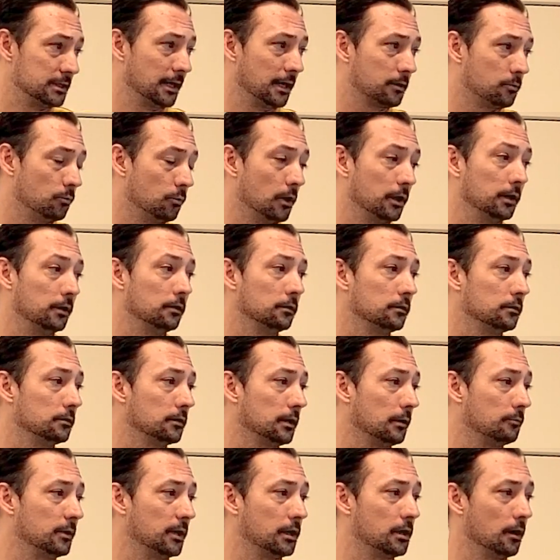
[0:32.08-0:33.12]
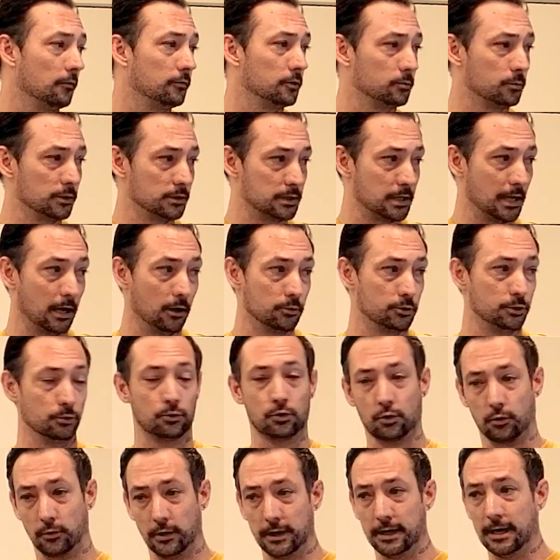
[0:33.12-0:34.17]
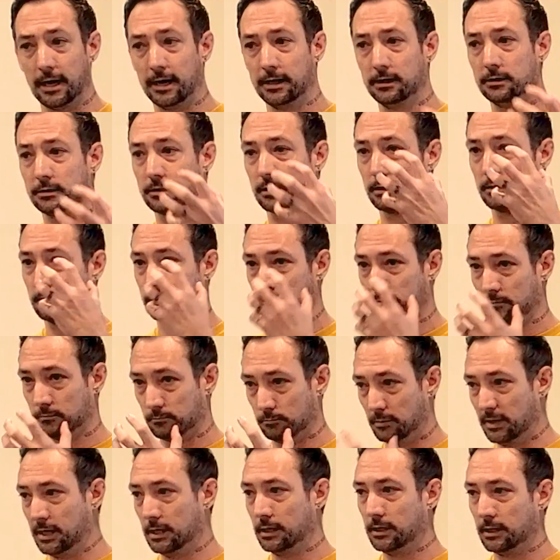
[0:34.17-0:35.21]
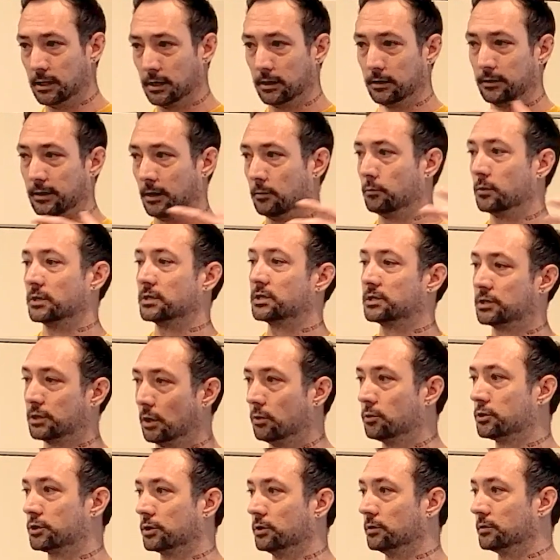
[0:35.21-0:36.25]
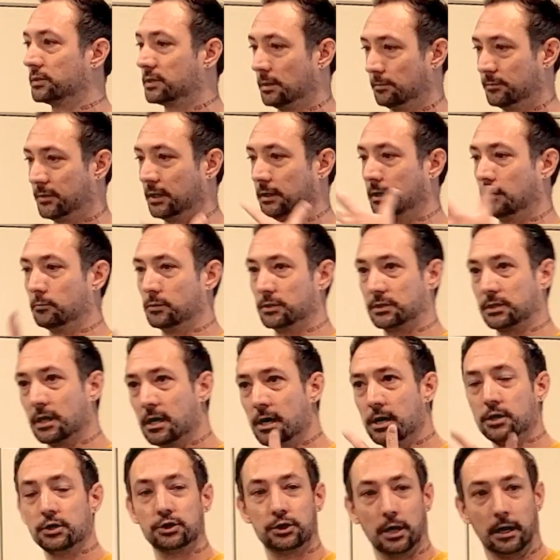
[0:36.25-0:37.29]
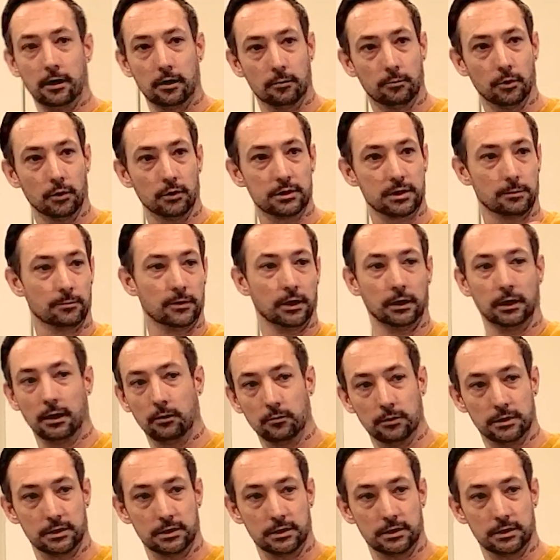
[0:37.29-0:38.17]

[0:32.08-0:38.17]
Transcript: second one that we covered was how to create media that was social, something that was shareable, something that